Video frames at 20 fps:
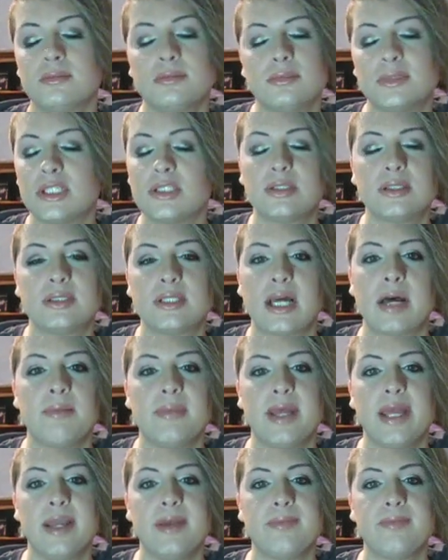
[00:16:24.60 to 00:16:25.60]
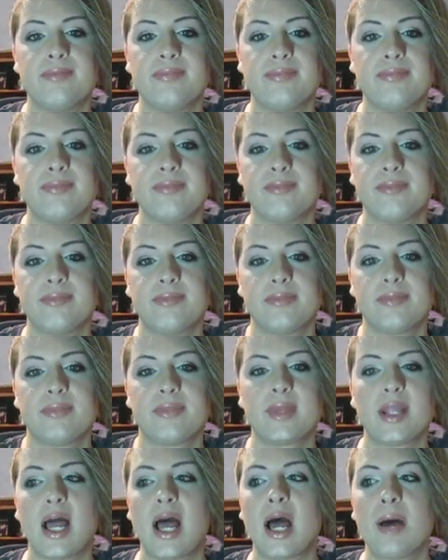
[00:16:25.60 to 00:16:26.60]
That's just not me.
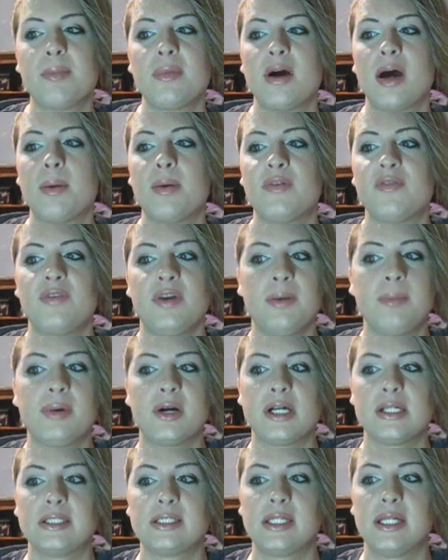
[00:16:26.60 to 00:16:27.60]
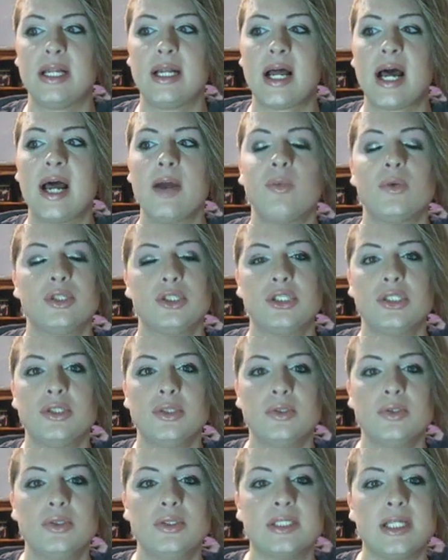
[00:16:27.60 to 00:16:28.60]
I'm, I'm a free person and I will
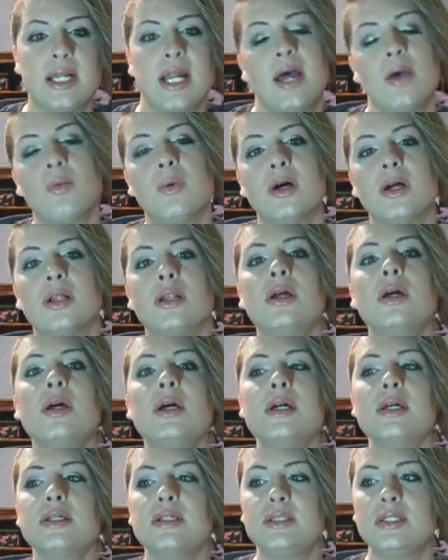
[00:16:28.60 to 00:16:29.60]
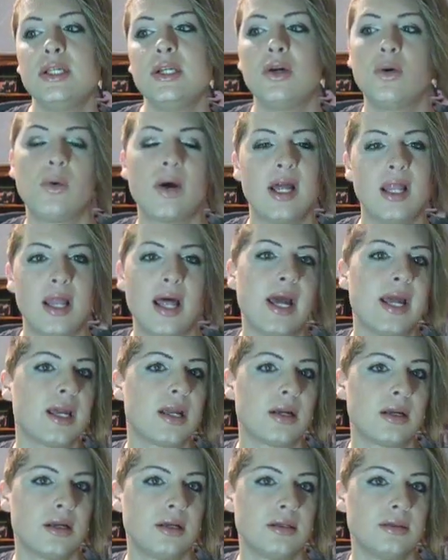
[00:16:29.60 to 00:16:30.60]
choose and I will see who I
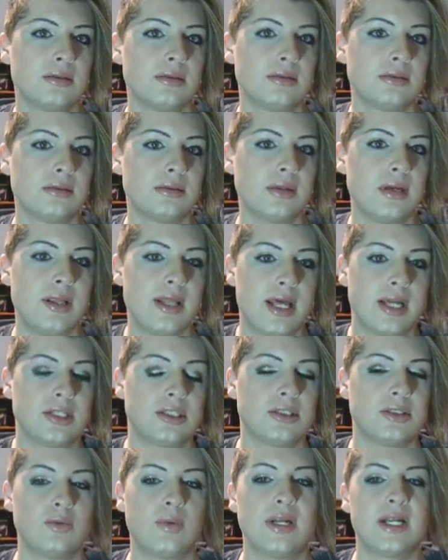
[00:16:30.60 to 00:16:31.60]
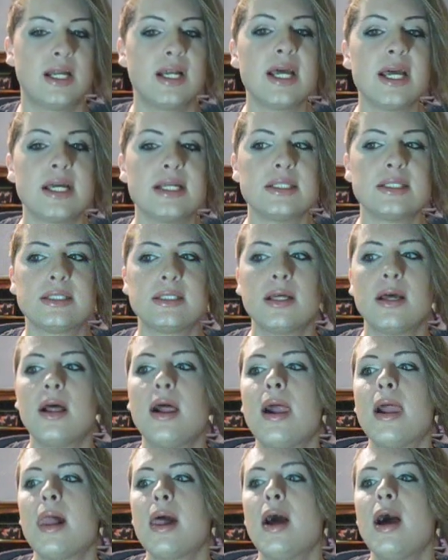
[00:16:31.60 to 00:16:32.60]
like. And that's just what it is.
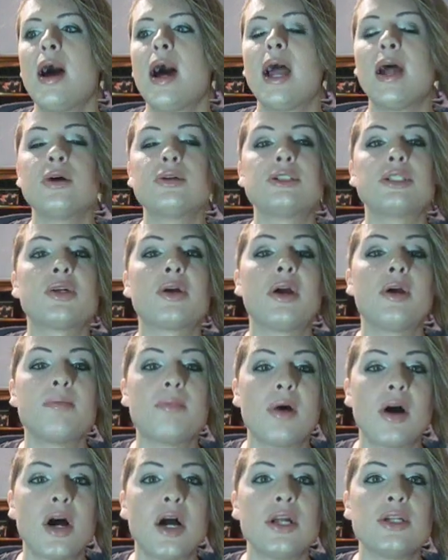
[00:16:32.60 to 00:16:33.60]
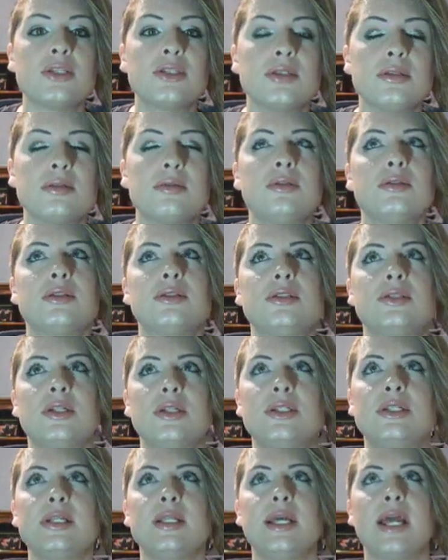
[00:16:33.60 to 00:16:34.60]
I also agree much to,
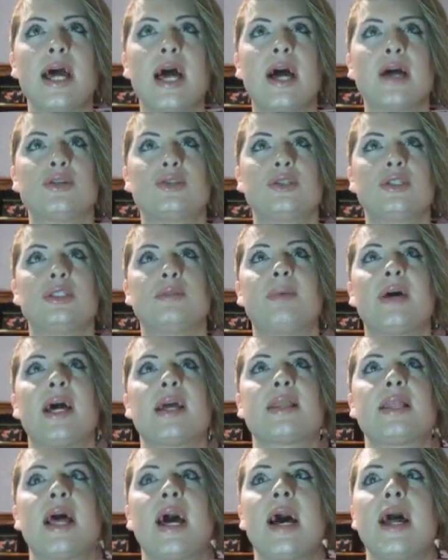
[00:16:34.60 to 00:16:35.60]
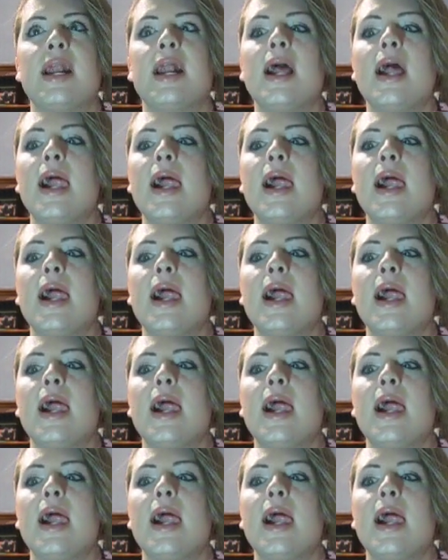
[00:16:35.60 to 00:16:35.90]
to the aspect that